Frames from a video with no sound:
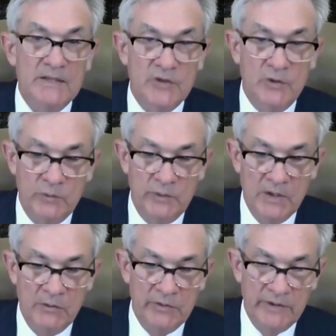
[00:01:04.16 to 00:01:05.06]
And so we
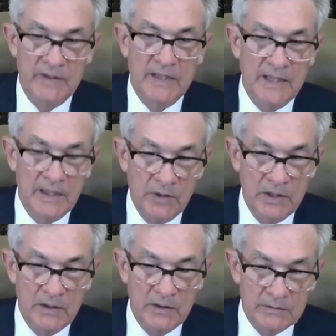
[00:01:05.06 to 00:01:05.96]
don't really
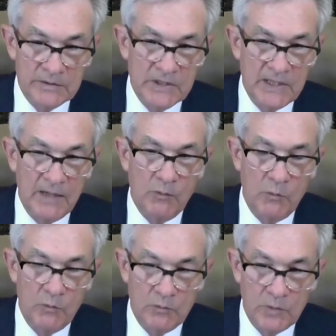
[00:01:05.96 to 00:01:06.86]
see
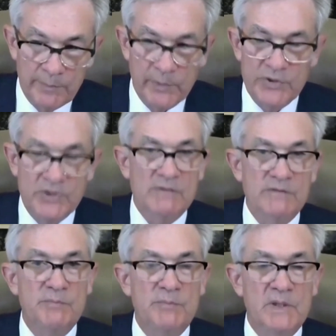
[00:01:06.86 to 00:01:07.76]
how a burst
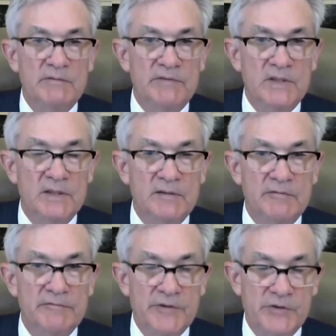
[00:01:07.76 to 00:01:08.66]

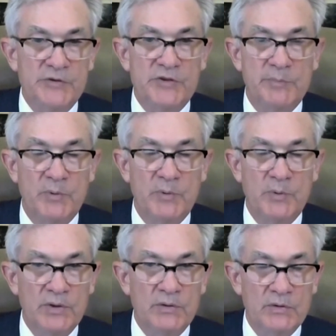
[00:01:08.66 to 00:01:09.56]
of fiscal
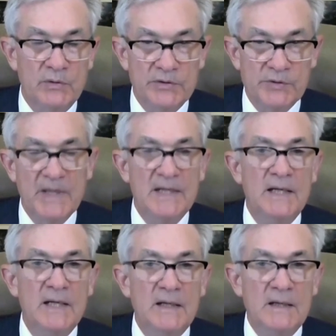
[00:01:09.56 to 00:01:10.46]
support or
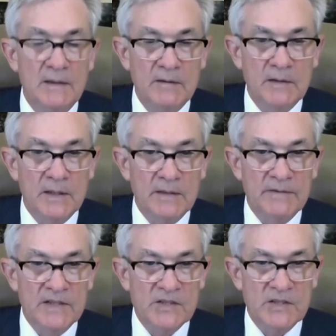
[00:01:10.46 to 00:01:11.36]
spending
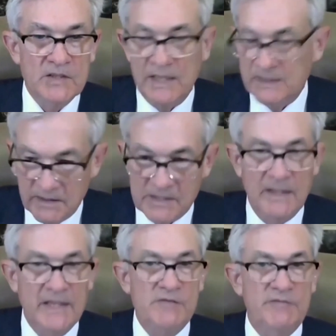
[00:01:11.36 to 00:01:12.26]
that doesn't
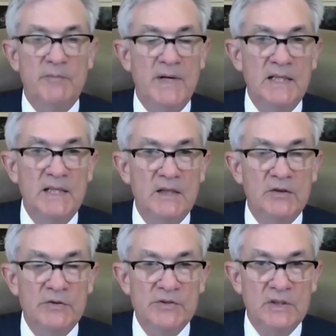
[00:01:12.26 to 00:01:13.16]
last for many
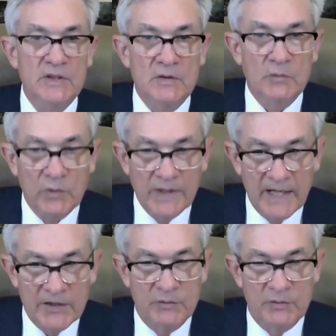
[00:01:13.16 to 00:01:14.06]
years would
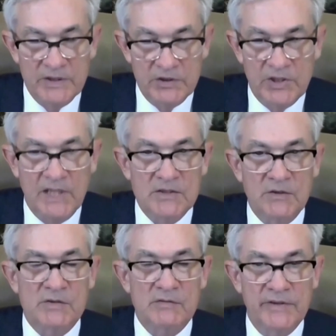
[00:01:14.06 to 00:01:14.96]
actually
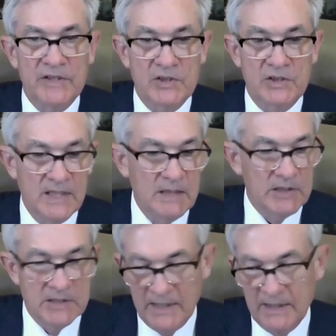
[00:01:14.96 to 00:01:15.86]
change those inflation dynamics.